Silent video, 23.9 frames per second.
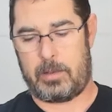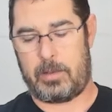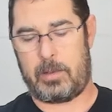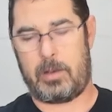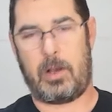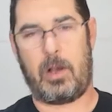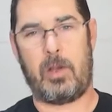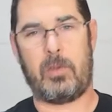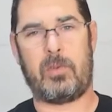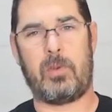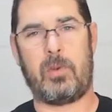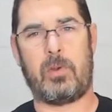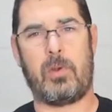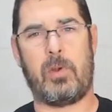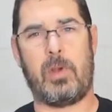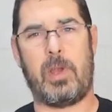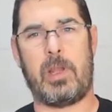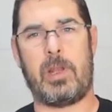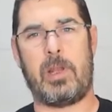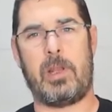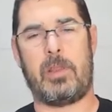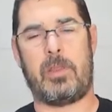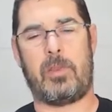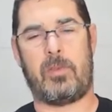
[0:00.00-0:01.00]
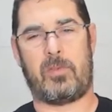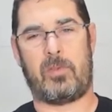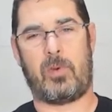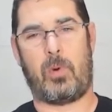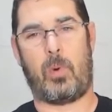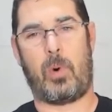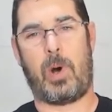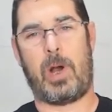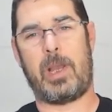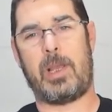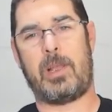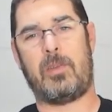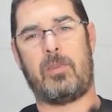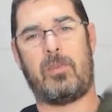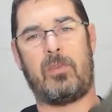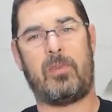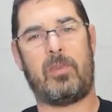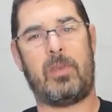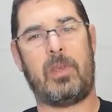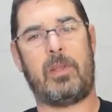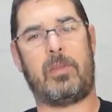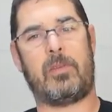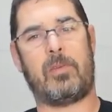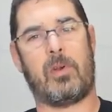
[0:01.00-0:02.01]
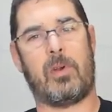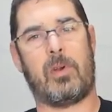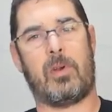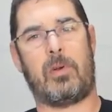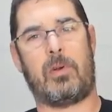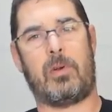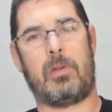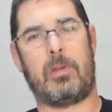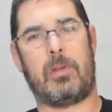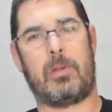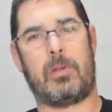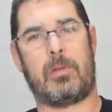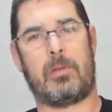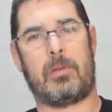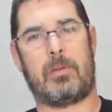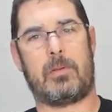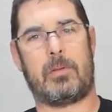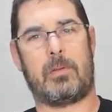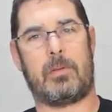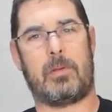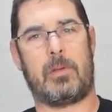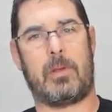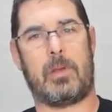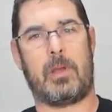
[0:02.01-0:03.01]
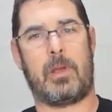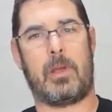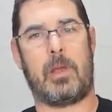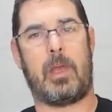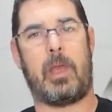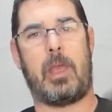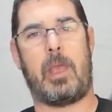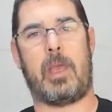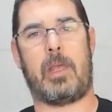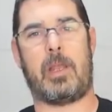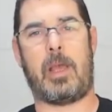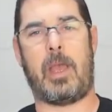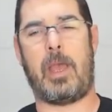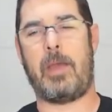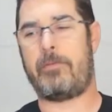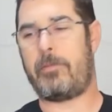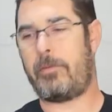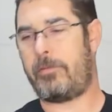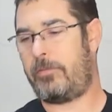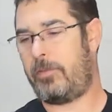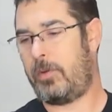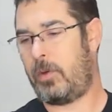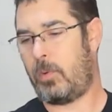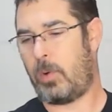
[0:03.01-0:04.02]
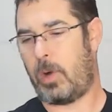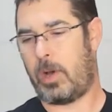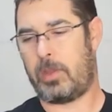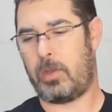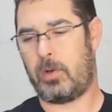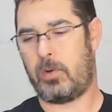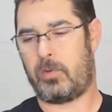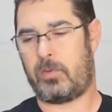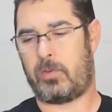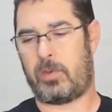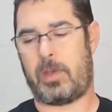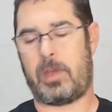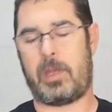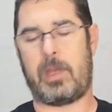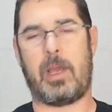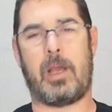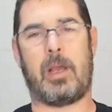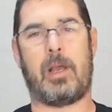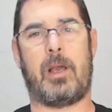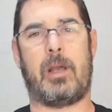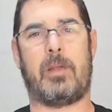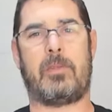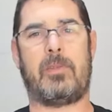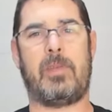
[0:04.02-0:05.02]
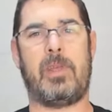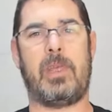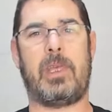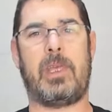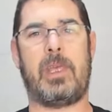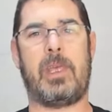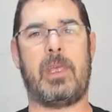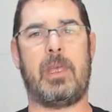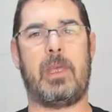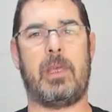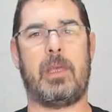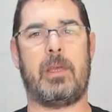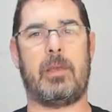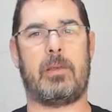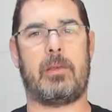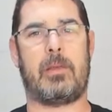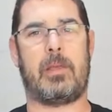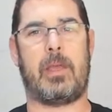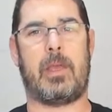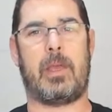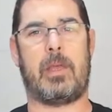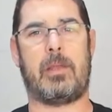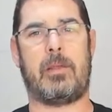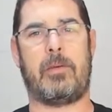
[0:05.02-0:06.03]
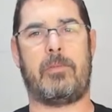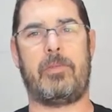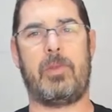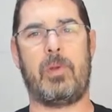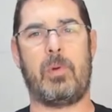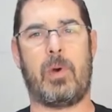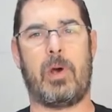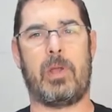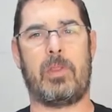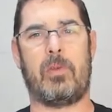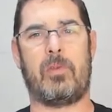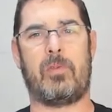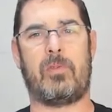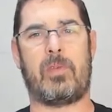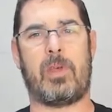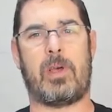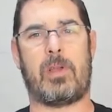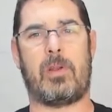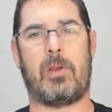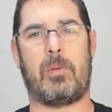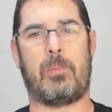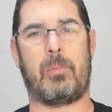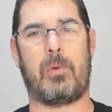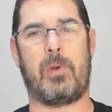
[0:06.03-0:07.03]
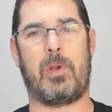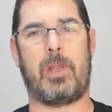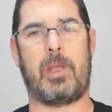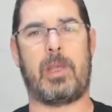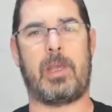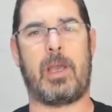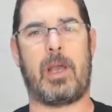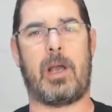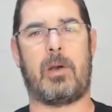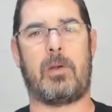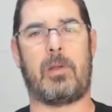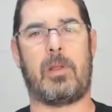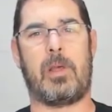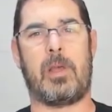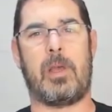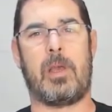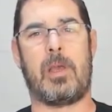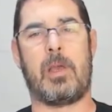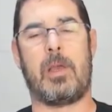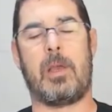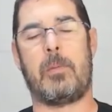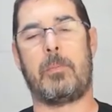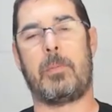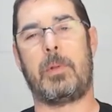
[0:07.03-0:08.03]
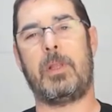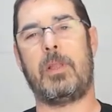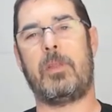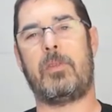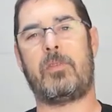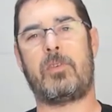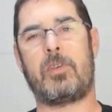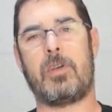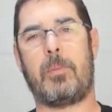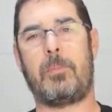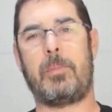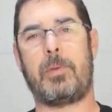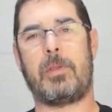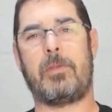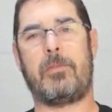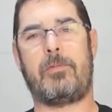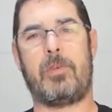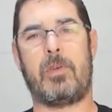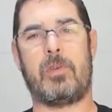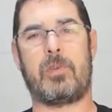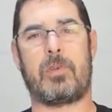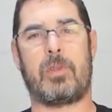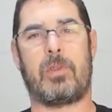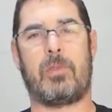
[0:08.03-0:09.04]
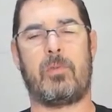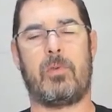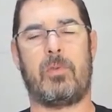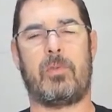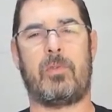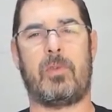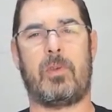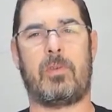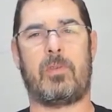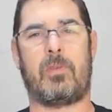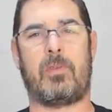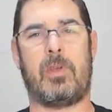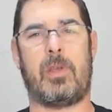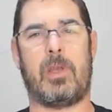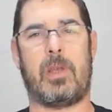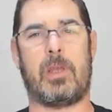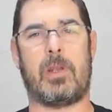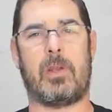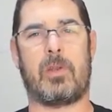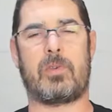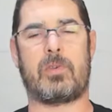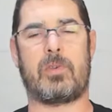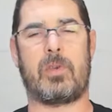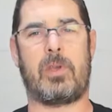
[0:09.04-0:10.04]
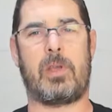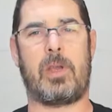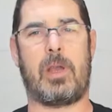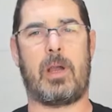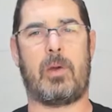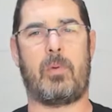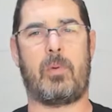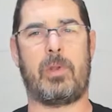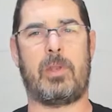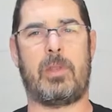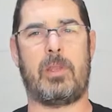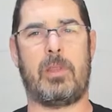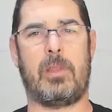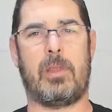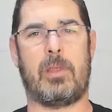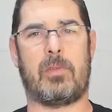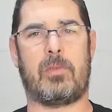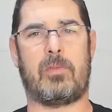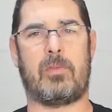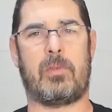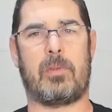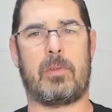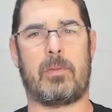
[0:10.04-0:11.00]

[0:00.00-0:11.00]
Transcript: Also created this Hawaiian sea turtle, and I have a few others, a tiki and a few others that are printing out. But let's jump into Fusion 360 and I'll show you how we did this.